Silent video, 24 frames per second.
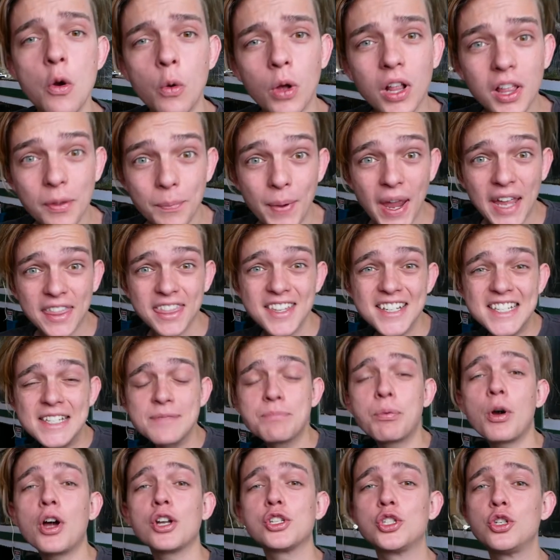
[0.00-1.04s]
Welcome back, this
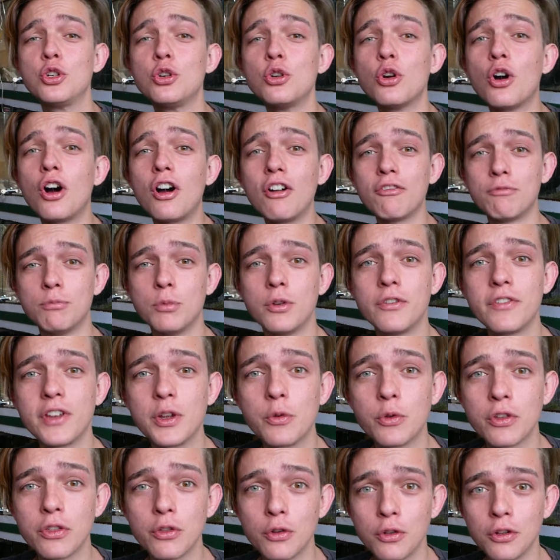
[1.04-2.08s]
is part 2 of
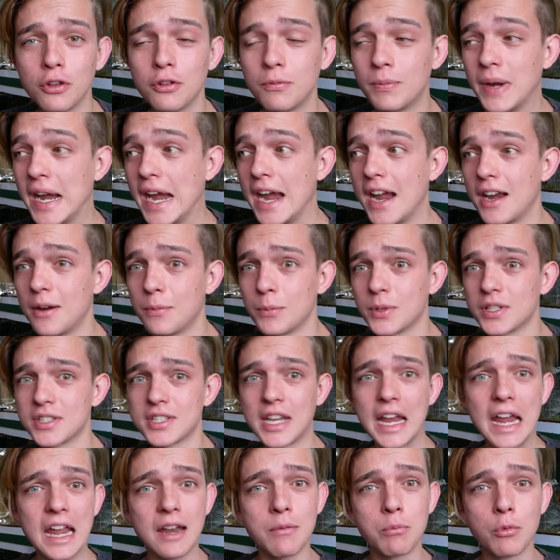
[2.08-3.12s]
moving with all my
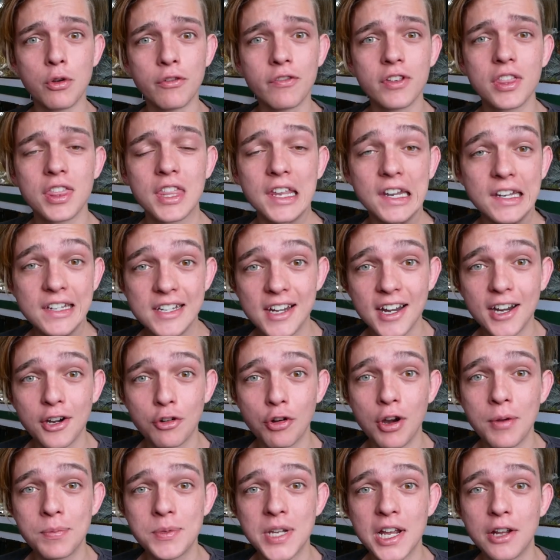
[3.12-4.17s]
animals and moving the
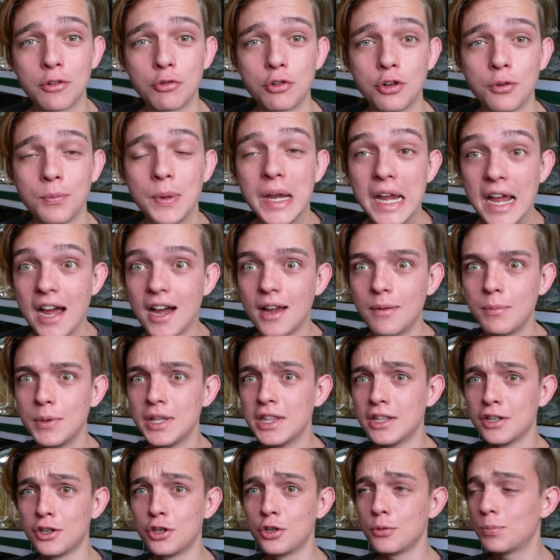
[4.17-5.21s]
entire reptile room. I'm
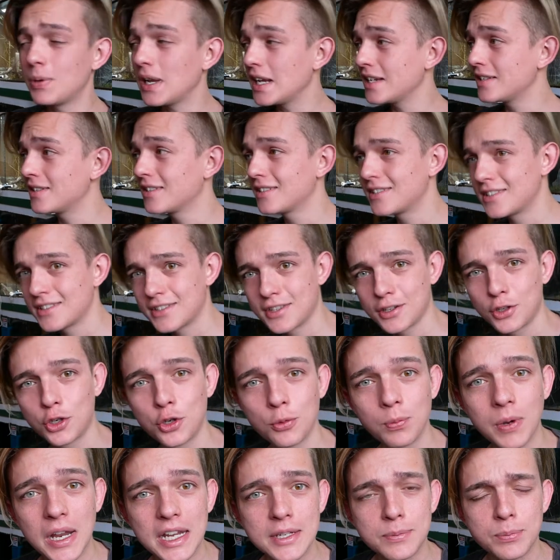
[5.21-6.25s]
in the new place, this is the
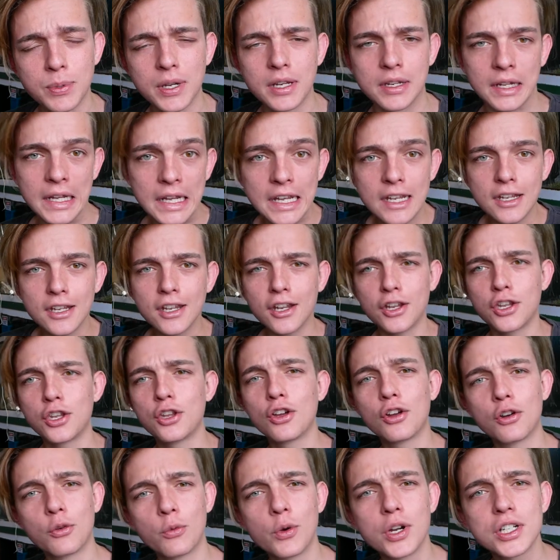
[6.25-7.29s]
new place, but yeah,
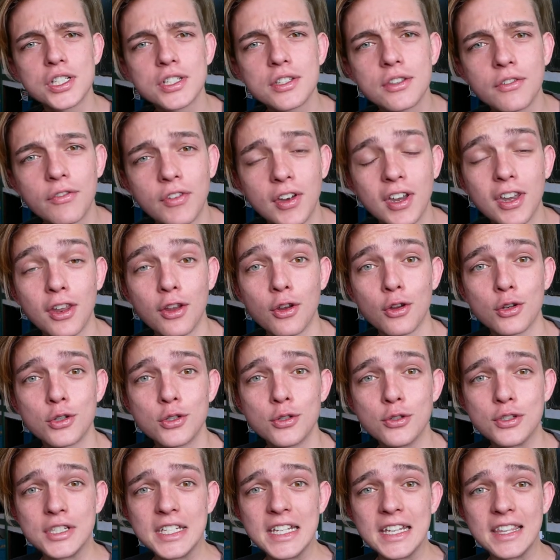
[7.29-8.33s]
you gotta watch the video
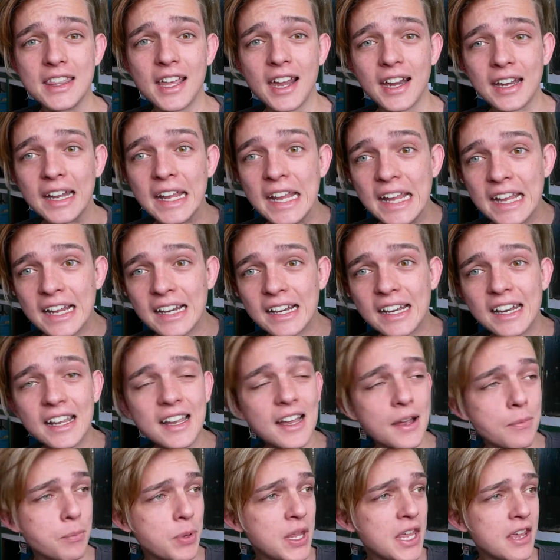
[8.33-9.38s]
to see that. Click
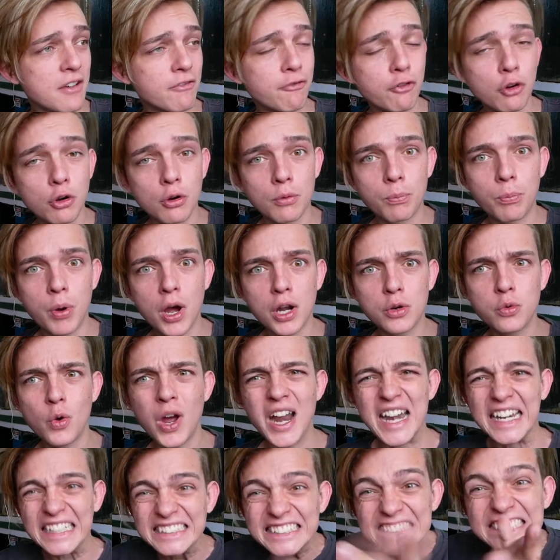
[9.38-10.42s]
up here for part
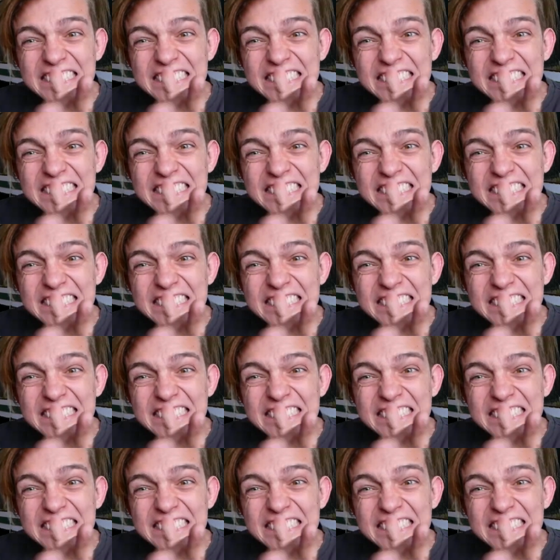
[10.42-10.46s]
1.